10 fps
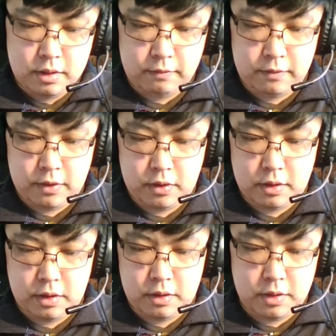viewer,
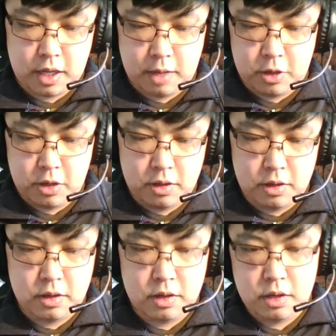the camera.
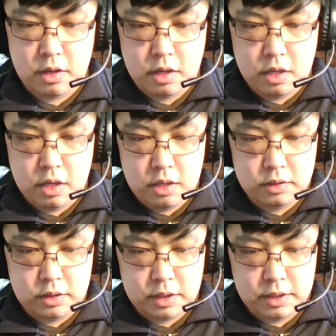
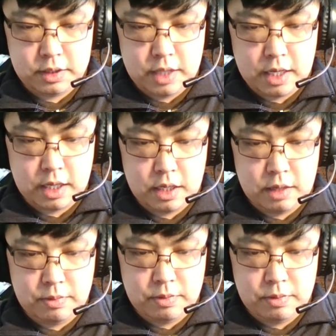Just going to stack it up.